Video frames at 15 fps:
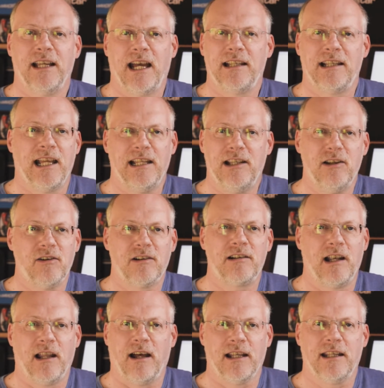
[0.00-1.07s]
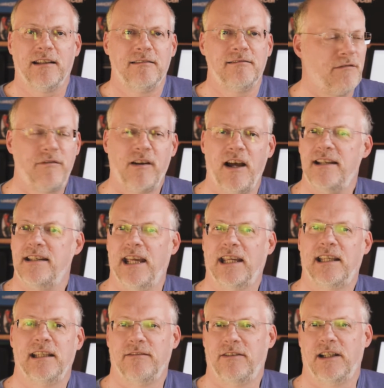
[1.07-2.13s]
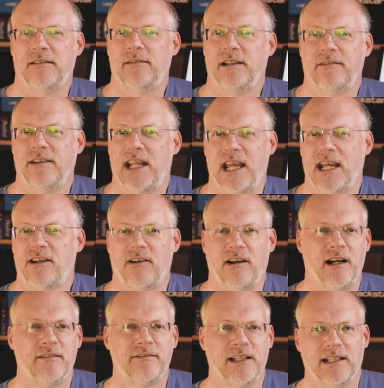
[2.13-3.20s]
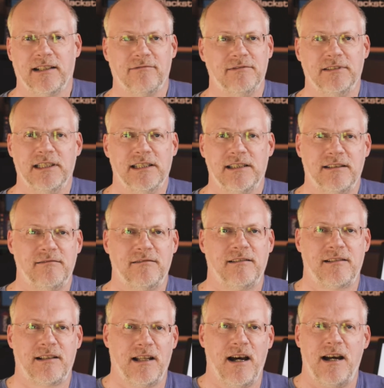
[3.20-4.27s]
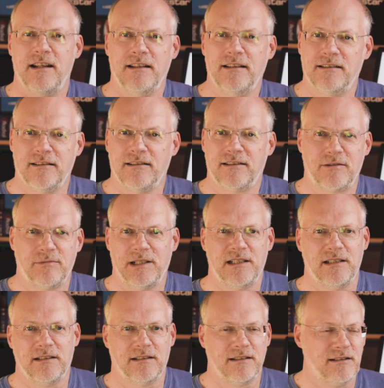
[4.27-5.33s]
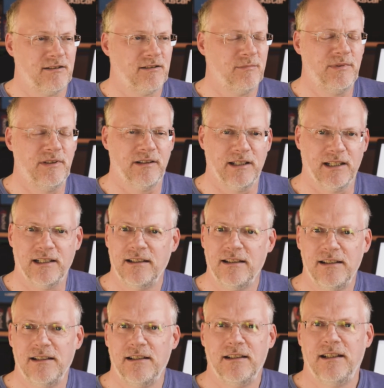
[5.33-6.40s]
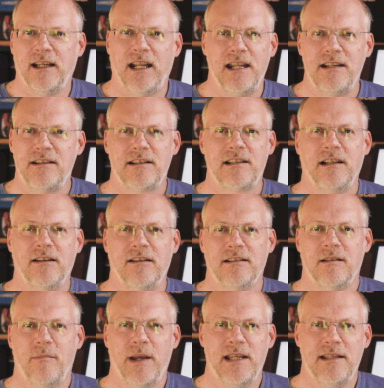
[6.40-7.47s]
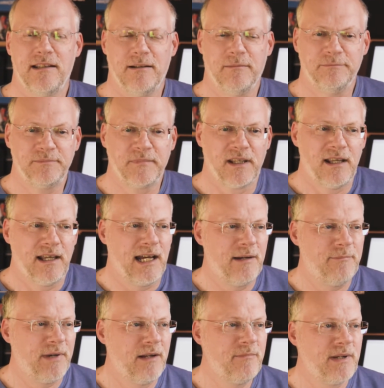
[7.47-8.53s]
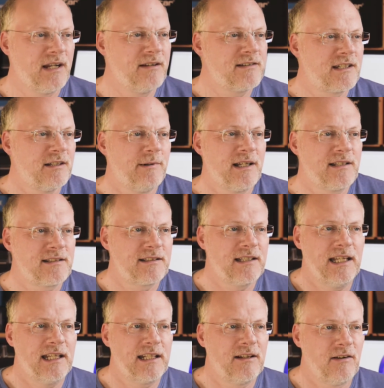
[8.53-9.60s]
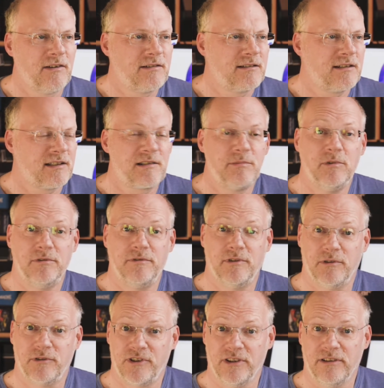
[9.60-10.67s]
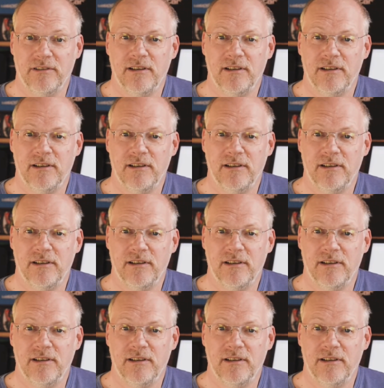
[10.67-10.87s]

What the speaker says: It looked like the flight deck of an aircraft. It had all these sliders and switches and knobs on it, and it just looked amazing. Unbeknownst to us, it cost a small fortune.